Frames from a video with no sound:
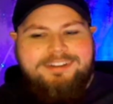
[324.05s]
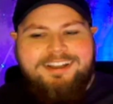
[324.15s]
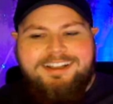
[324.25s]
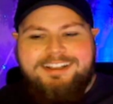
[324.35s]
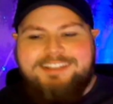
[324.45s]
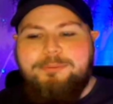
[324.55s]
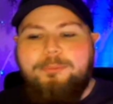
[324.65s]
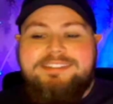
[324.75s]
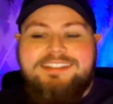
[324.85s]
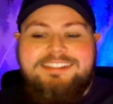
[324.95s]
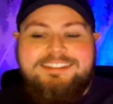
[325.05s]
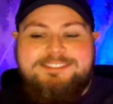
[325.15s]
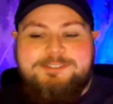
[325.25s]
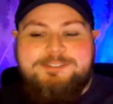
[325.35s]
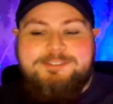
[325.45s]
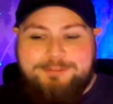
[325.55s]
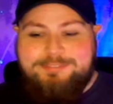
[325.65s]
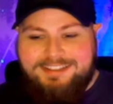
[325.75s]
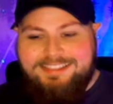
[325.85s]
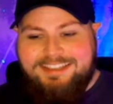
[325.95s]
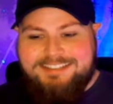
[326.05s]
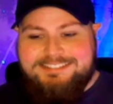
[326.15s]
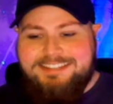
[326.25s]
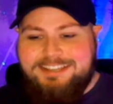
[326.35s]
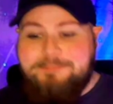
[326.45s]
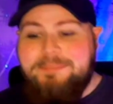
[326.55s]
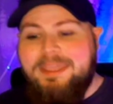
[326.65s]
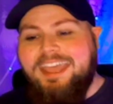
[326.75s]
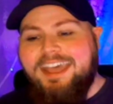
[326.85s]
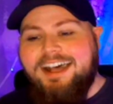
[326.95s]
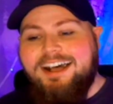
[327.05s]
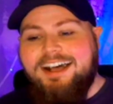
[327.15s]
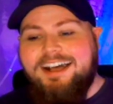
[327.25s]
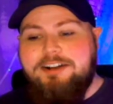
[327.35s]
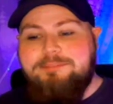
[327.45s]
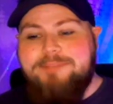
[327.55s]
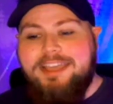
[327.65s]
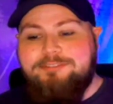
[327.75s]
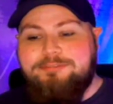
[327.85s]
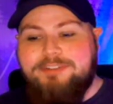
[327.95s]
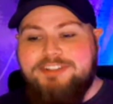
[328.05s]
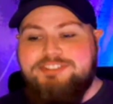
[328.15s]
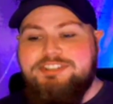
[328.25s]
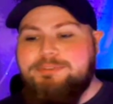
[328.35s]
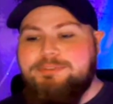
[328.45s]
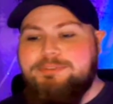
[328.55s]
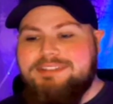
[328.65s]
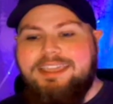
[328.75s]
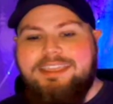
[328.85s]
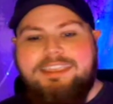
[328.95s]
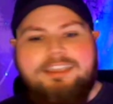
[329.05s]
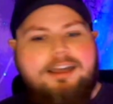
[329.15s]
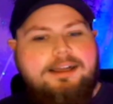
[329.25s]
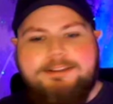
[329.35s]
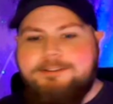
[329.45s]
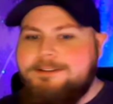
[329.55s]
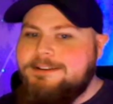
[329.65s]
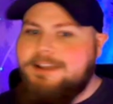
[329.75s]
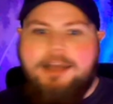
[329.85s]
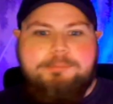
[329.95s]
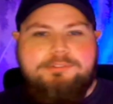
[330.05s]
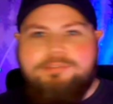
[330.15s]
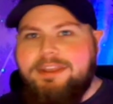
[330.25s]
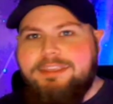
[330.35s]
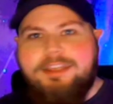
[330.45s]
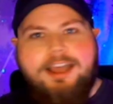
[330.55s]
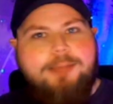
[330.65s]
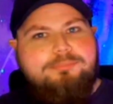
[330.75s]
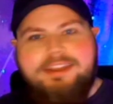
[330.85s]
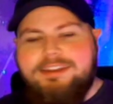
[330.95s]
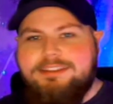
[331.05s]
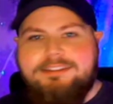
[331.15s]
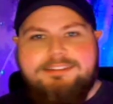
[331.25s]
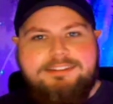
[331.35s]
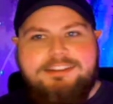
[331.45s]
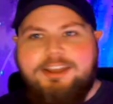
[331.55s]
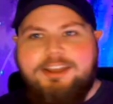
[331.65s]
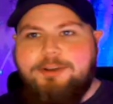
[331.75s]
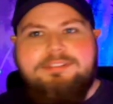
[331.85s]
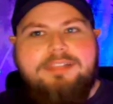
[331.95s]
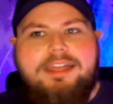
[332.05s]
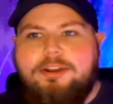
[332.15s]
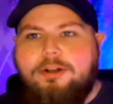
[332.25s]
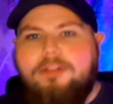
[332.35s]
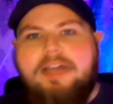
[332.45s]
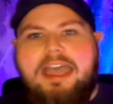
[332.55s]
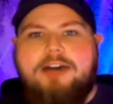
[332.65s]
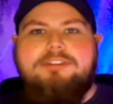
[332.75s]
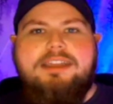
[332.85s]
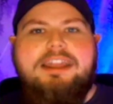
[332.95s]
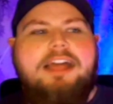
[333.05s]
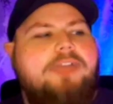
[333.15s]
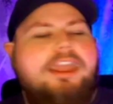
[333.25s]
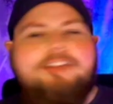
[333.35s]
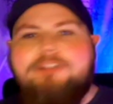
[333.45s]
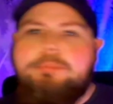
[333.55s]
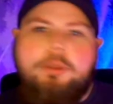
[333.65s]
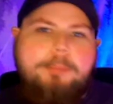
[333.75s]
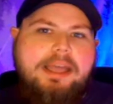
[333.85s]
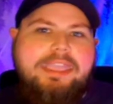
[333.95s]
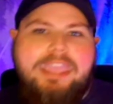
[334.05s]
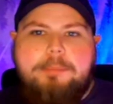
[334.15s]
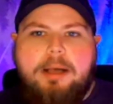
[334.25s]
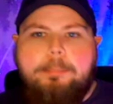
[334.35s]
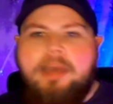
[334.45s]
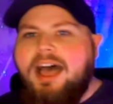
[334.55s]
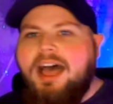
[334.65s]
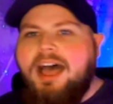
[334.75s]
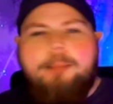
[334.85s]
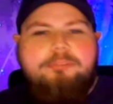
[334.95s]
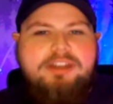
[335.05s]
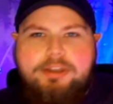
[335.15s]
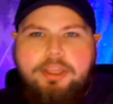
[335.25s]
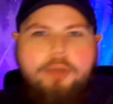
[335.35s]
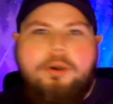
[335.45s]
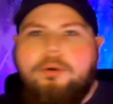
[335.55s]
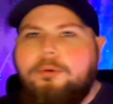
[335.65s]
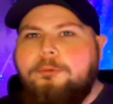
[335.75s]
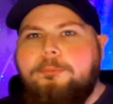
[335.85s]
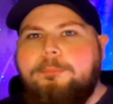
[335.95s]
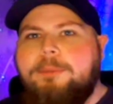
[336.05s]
Because it was Alyssa's birthday last night. And Frenchie was like, I'm just ready. I'm ready to, you know, let it all out, right? I don't care if I blow my game up. I'm ready to go home.